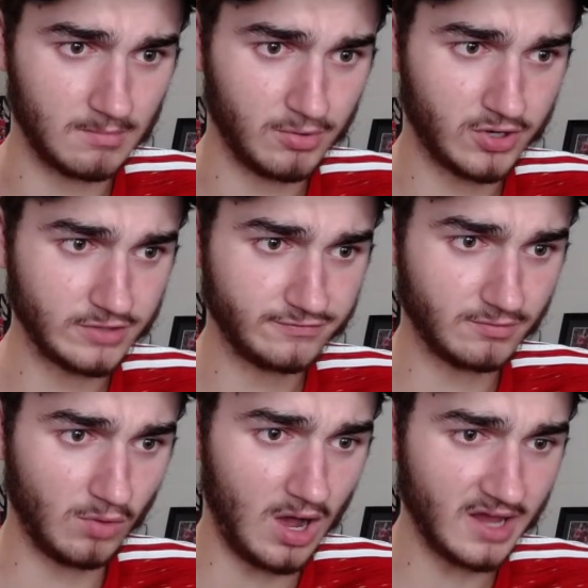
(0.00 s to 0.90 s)
Because
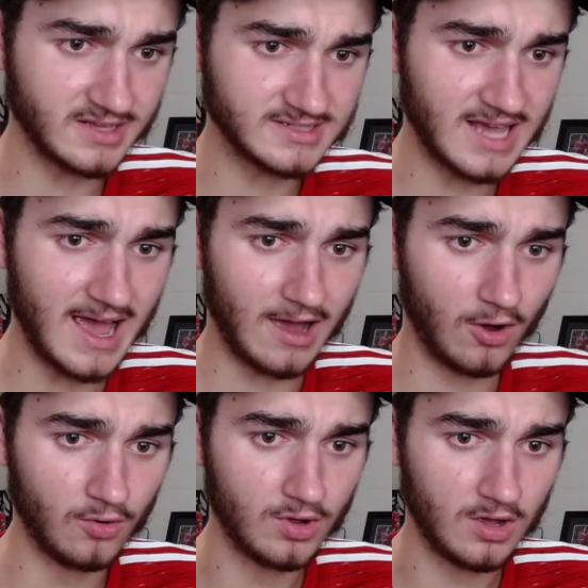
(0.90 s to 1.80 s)
from what I can
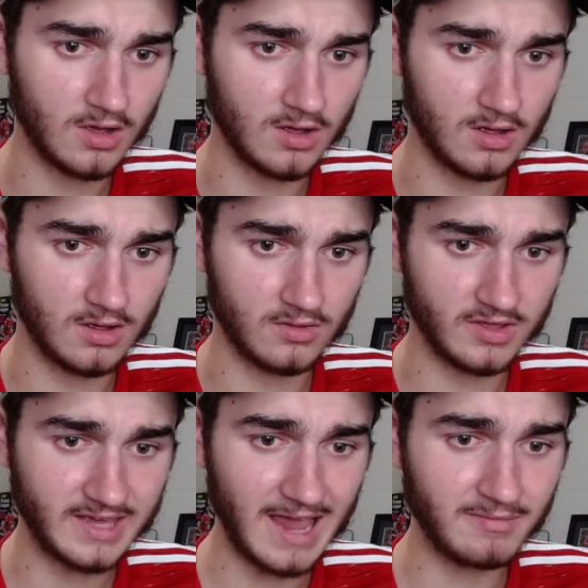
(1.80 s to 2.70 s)
tell,
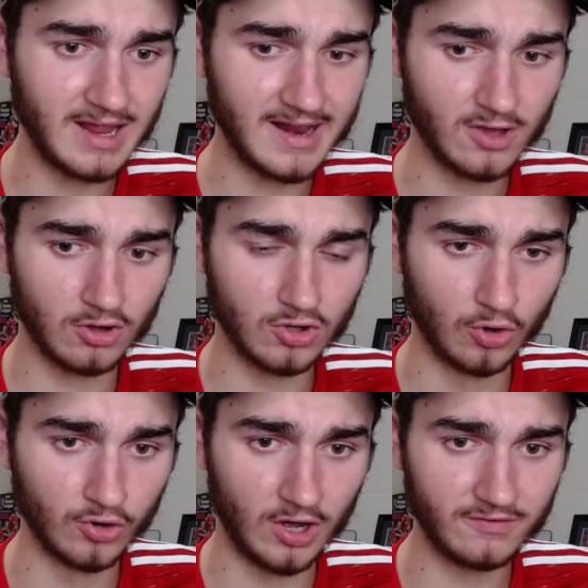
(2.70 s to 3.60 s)
the game nearly got
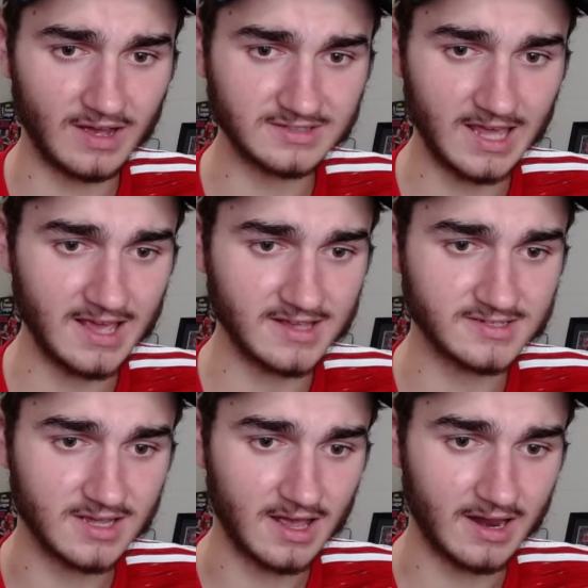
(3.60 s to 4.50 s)
called off as it is.
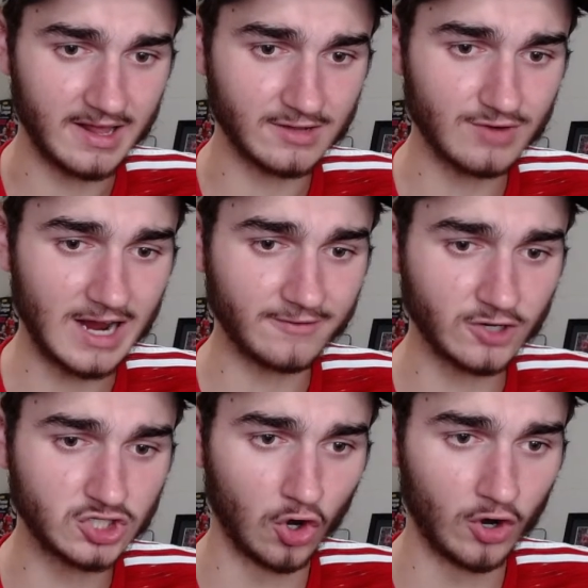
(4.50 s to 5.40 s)
And here's Rashford,
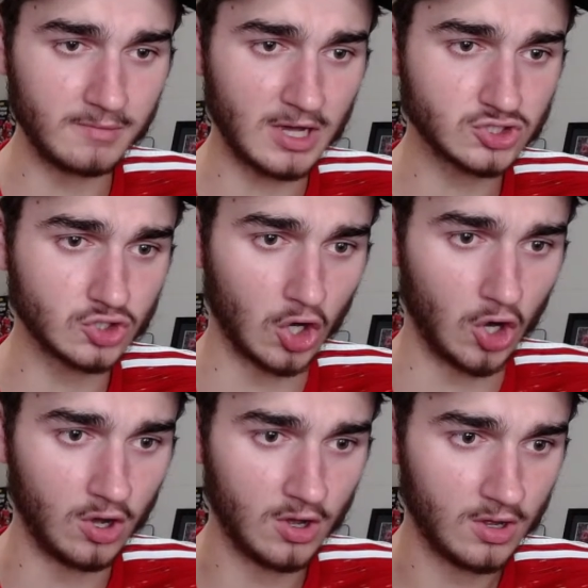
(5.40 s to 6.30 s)
surely must
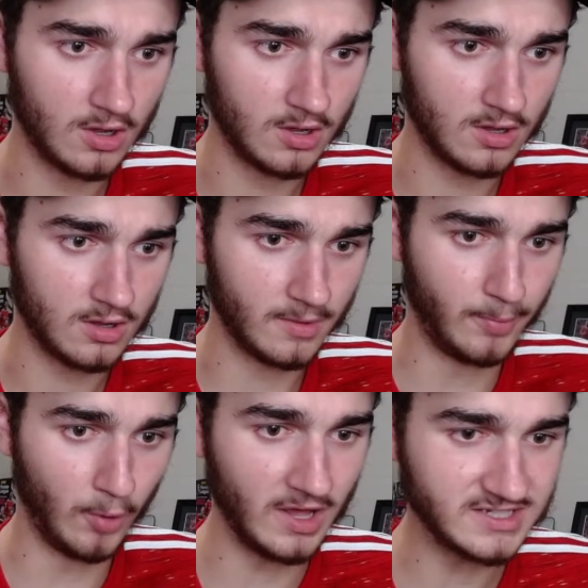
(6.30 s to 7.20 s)
score. The
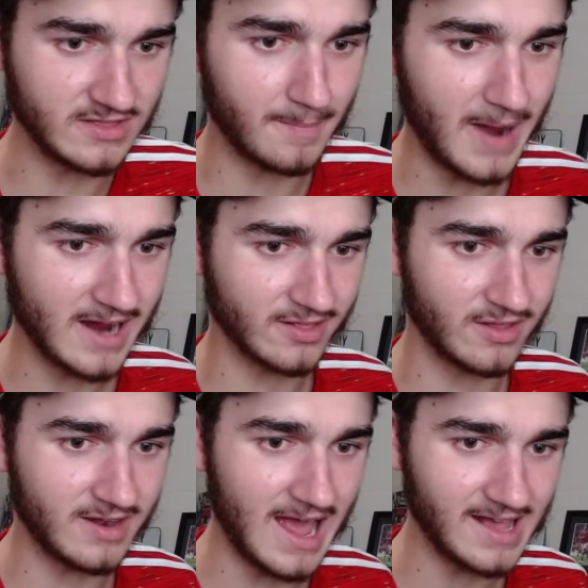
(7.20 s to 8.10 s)
ball is in the back of
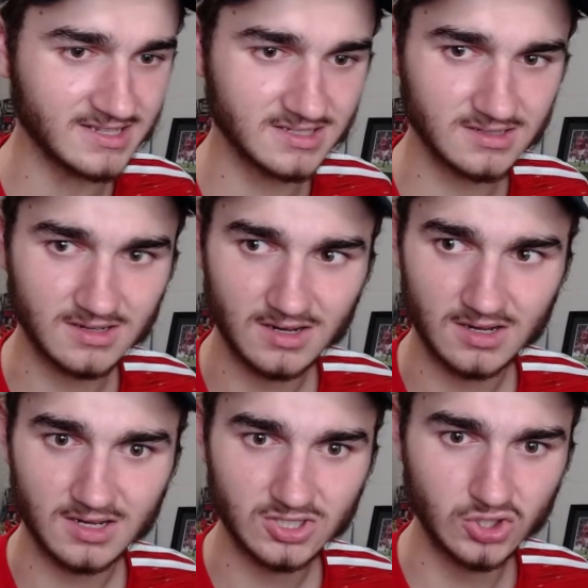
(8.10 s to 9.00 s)
the net. It's
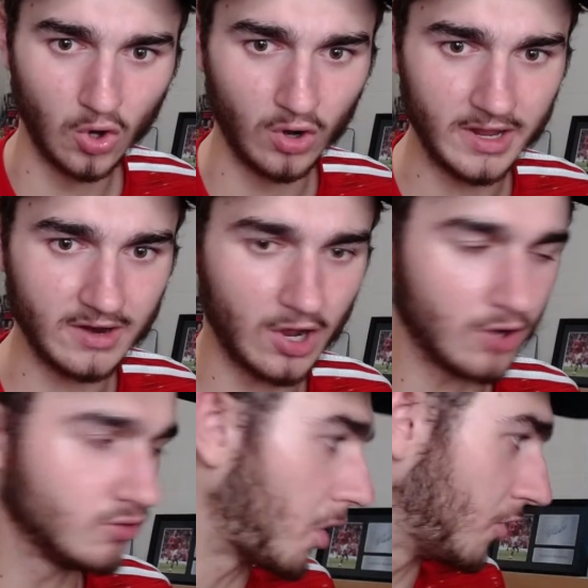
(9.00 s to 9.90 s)
surely an
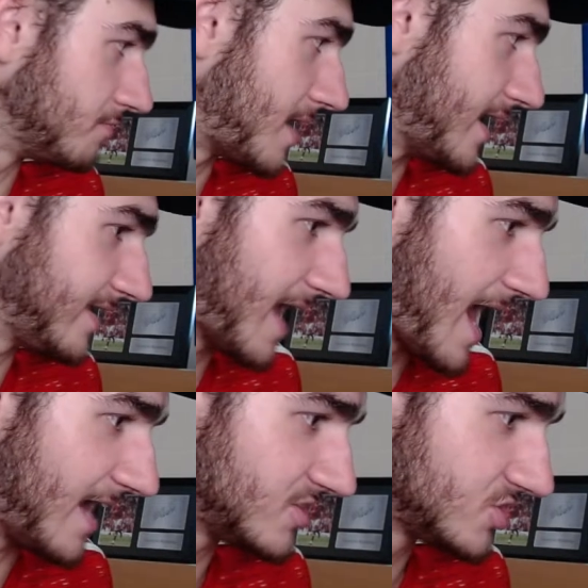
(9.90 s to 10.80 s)
own goal of Matty
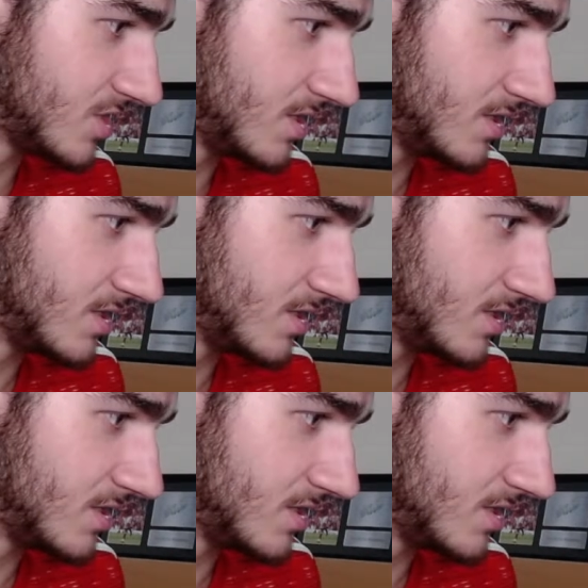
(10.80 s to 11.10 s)
Cash.